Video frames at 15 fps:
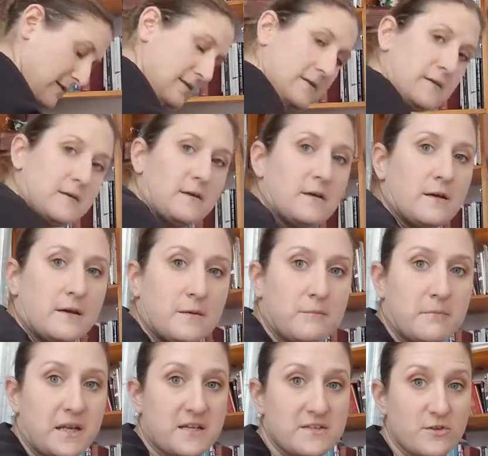Uh,
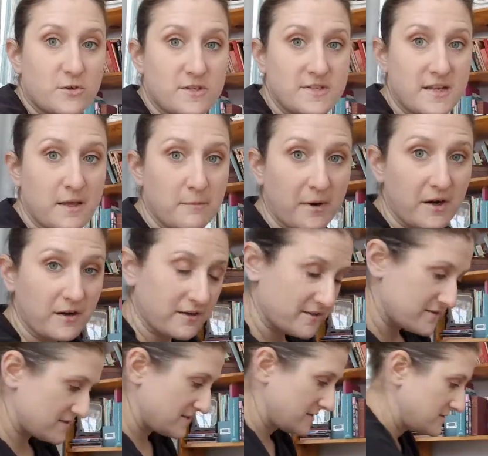Minnesota State Parks,